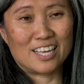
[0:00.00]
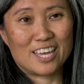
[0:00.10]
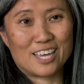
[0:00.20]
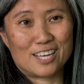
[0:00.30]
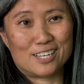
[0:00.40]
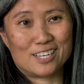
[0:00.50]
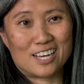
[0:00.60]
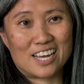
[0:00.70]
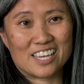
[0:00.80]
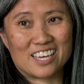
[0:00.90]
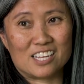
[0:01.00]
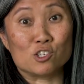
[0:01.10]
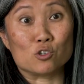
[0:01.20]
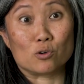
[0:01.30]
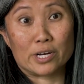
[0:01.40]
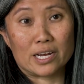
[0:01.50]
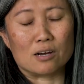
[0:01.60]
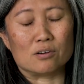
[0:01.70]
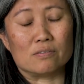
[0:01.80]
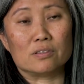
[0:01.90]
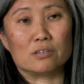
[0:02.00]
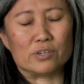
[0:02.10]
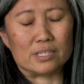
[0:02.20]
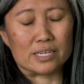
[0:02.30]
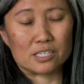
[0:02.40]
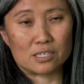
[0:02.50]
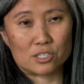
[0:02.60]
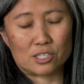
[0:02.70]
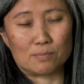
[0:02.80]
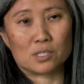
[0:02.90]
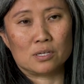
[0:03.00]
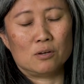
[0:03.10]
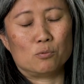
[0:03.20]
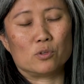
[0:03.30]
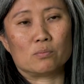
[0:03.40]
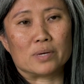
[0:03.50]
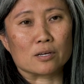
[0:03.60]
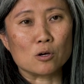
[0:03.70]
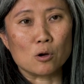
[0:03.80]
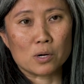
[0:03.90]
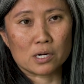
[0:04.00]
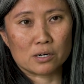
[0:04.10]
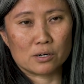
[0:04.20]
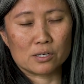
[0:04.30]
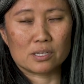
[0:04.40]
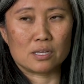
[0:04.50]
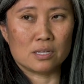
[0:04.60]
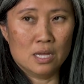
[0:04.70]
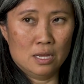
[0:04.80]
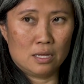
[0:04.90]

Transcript: and I get joy out of the relationships with my coworkers, and